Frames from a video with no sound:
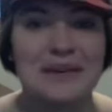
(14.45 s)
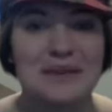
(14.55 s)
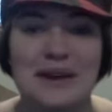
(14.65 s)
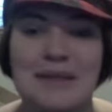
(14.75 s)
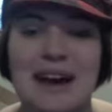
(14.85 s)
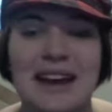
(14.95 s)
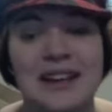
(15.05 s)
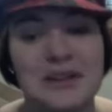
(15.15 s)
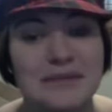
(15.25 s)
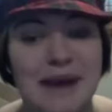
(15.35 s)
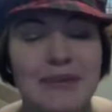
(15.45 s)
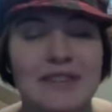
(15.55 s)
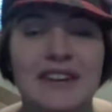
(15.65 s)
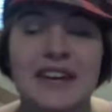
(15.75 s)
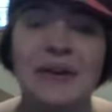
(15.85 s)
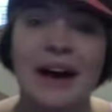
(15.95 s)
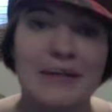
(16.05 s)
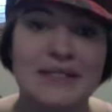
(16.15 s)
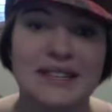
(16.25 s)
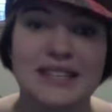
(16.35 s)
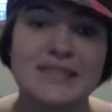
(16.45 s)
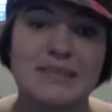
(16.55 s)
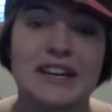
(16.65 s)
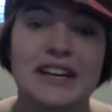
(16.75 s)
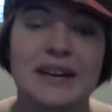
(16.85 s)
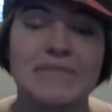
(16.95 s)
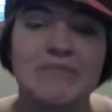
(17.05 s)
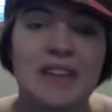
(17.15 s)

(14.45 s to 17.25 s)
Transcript: than combining it into a mammoth video, I was going to split it up.